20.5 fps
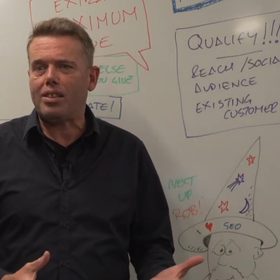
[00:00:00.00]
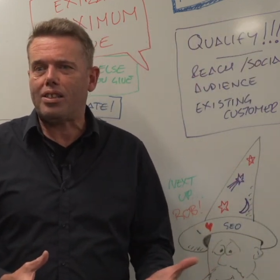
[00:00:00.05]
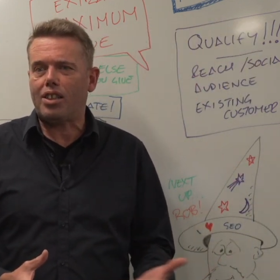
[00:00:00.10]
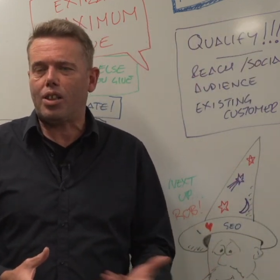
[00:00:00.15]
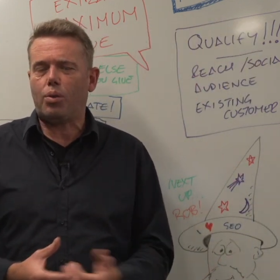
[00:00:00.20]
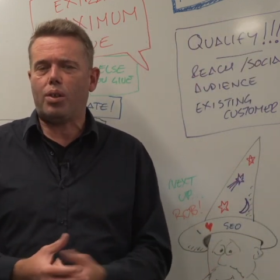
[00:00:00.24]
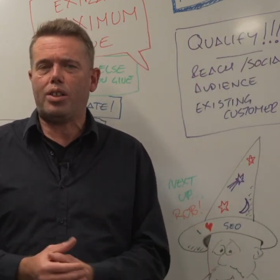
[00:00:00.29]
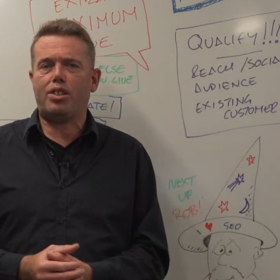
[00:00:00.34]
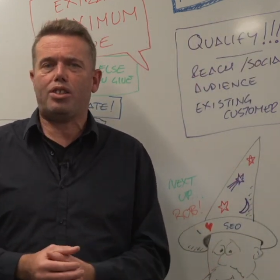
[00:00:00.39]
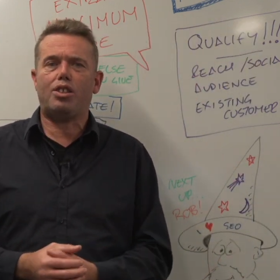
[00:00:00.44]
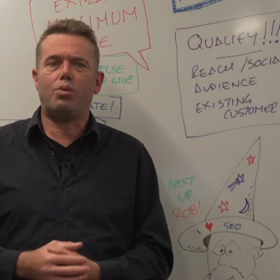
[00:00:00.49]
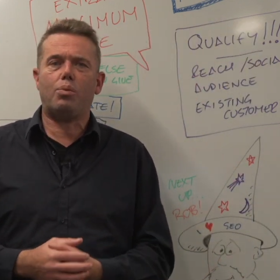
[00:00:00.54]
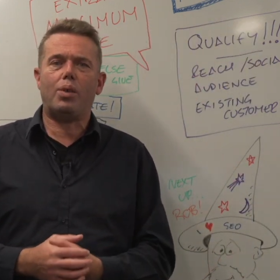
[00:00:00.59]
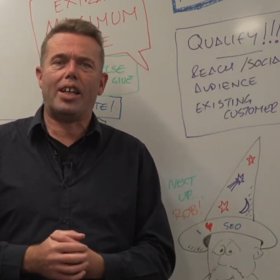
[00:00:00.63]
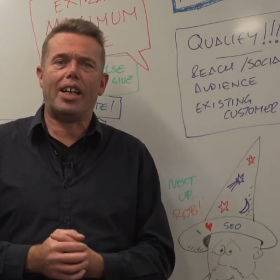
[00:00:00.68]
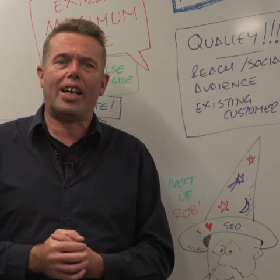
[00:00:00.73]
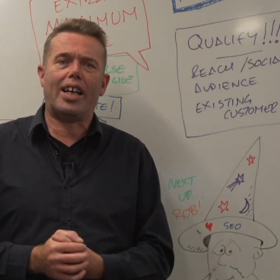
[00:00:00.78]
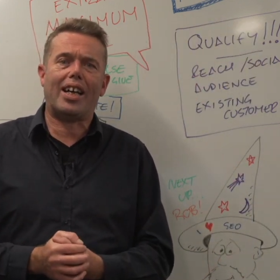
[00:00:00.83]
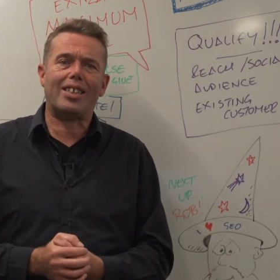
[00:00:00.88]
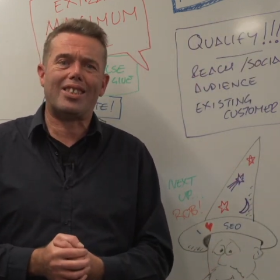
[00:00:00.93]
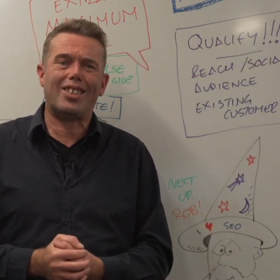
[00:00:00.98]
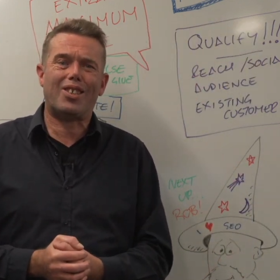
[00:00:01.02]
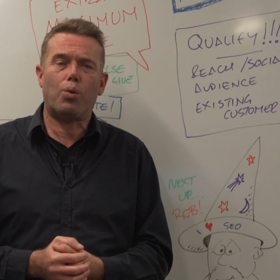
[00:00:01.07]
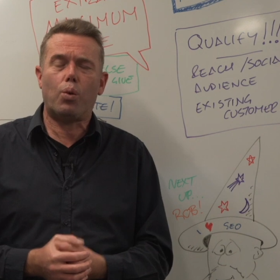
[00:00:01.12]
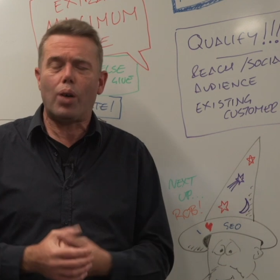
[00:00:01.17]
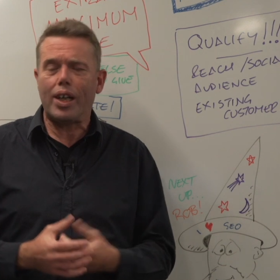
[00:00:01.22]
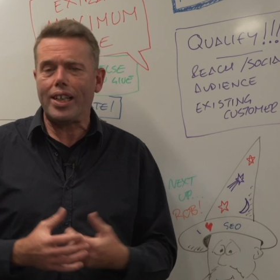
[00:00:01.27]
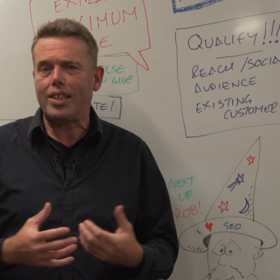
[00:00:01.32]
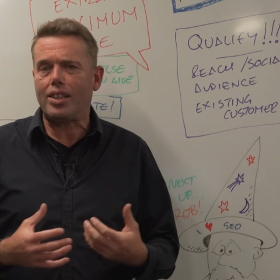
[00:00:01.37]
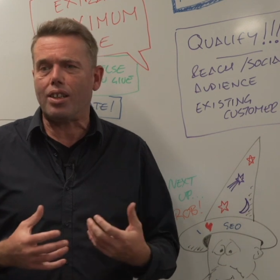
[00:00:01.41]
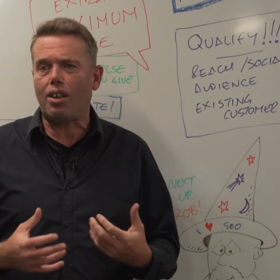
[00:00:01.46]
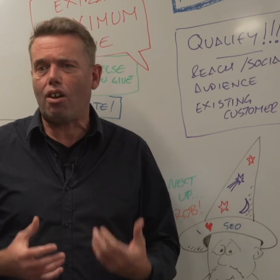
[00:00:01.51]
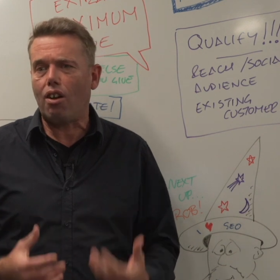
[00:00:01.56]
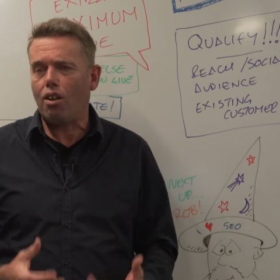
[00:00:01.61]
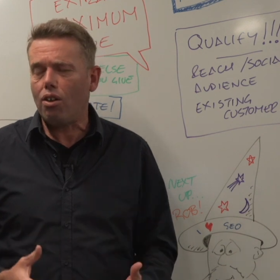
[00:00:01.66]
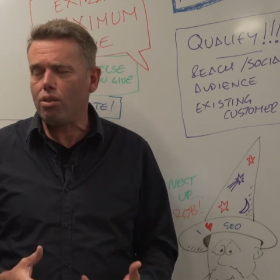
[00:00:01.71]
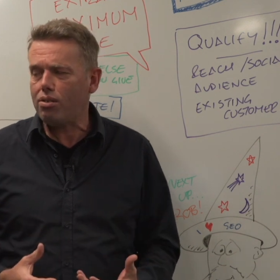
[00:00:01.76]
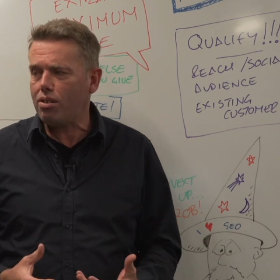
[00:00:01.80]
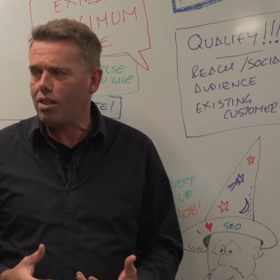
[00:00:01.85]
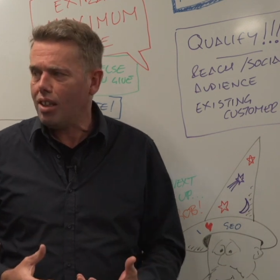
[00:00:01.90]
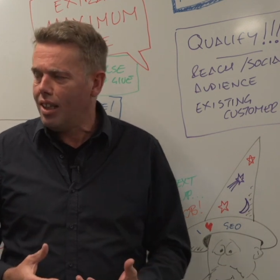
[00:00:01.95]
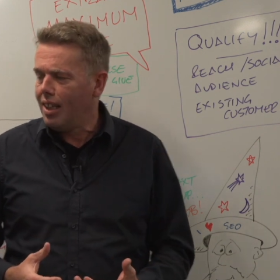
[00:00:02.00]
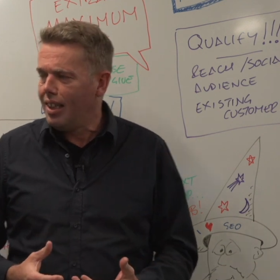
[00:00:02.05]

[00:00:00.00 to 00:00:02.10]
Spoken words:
It's a question we get asked quite a lot